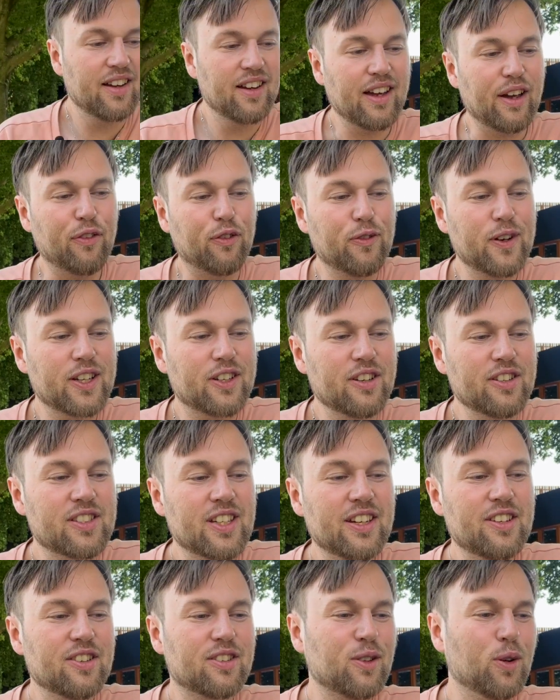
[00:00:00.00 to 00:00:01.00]
If we
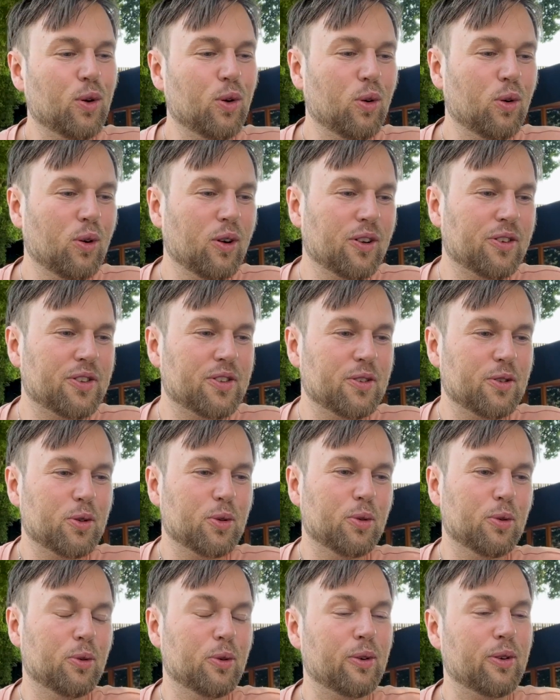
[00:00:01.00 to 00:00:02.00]
continue to hold
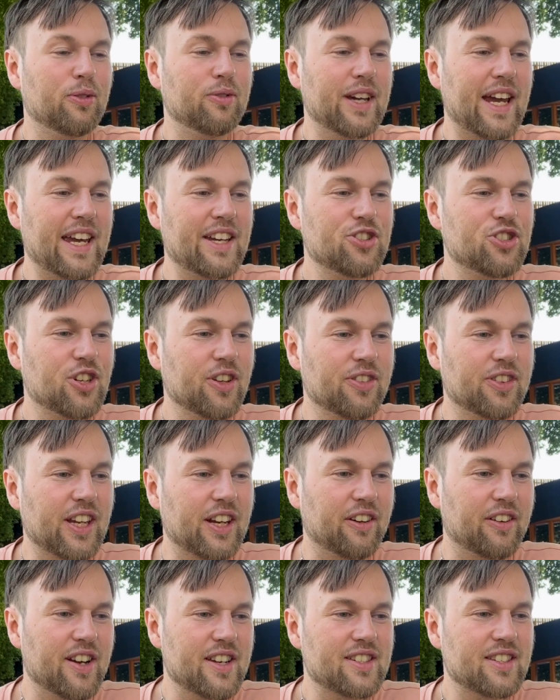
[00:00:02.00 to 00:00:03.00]
to ancient
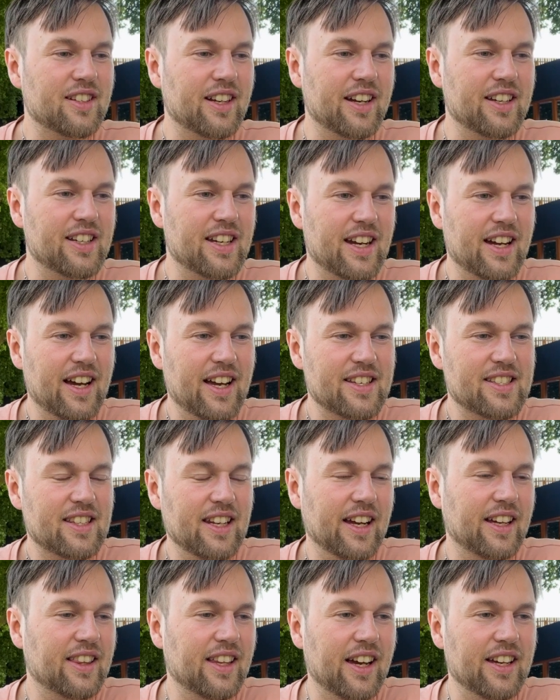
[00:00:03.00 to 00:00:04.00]
theories and ideas,
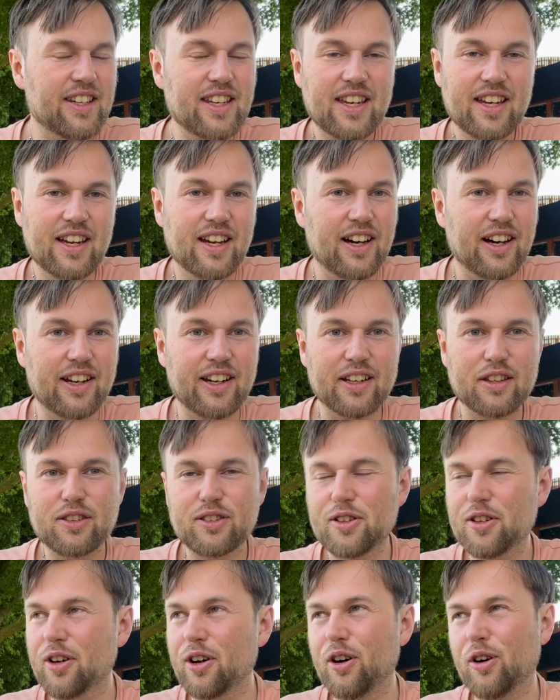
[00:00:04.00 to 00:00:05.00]
like the idea that,
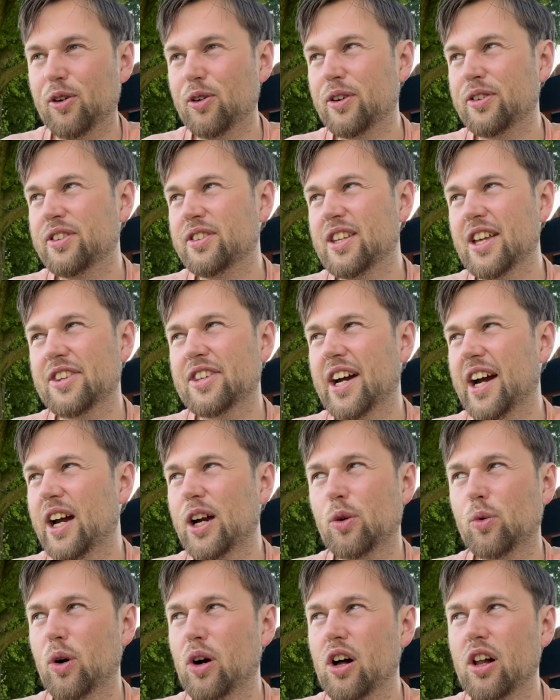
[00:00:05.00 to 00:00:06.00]
you know, the entire
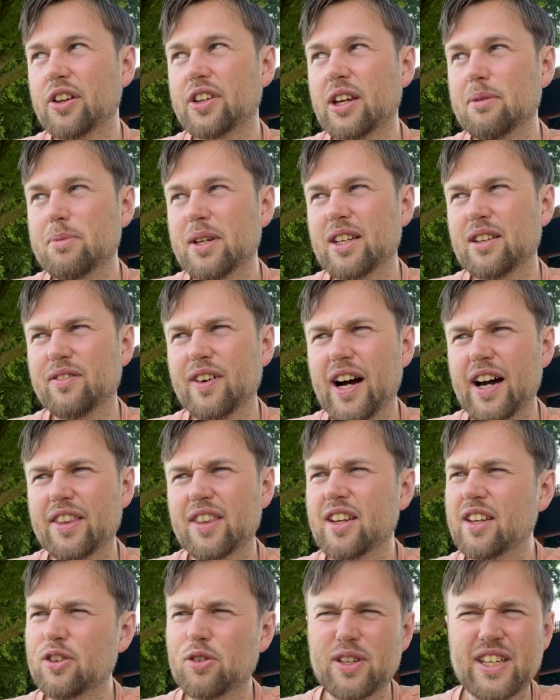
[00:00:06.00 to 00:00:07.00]
world can be divided
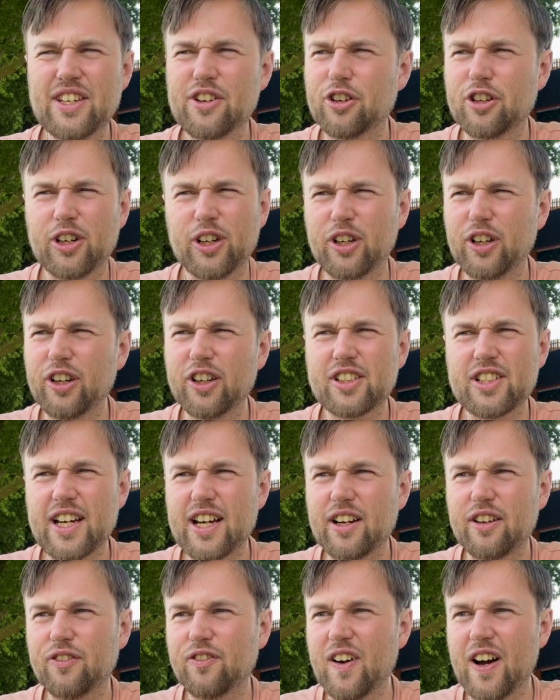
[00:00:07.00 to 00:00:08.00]
into either earth,
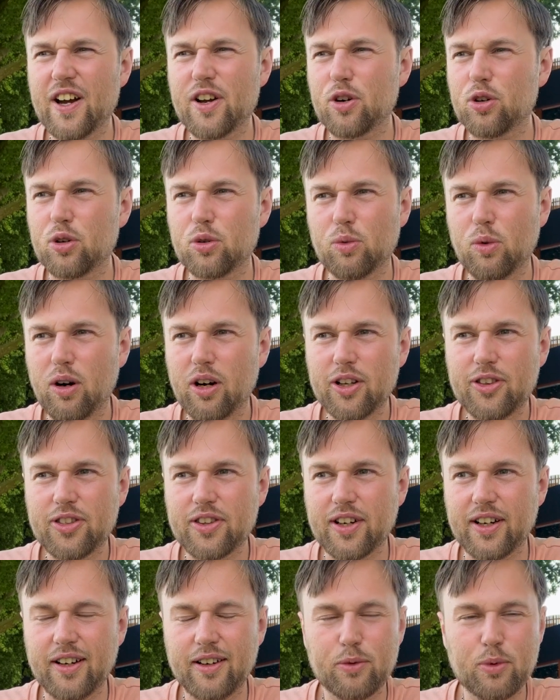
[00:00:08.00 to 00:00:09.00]
air, fire, or
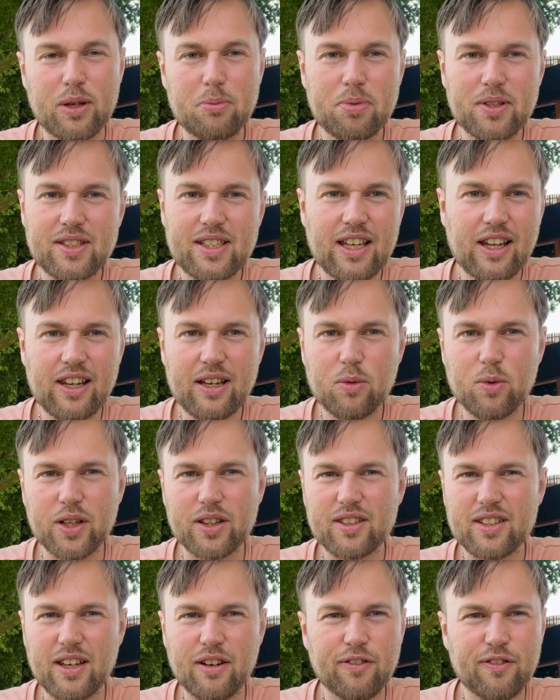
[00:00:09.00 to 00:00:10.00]
water, we'd be dealing
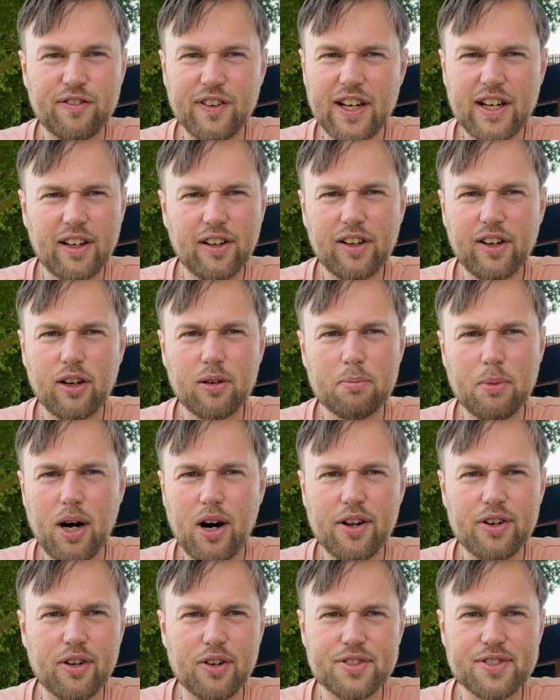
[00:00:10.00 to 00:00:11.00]
with inferior
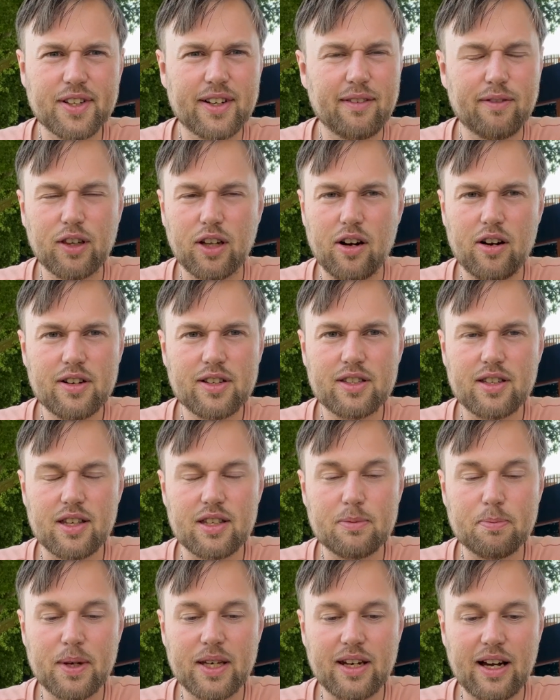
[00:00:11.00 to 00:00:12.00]
models that have long since
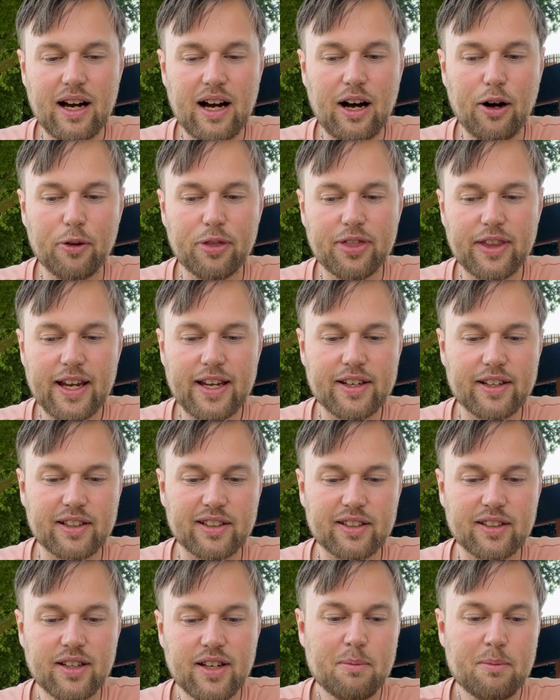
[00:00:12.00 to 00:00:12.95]
been outdated.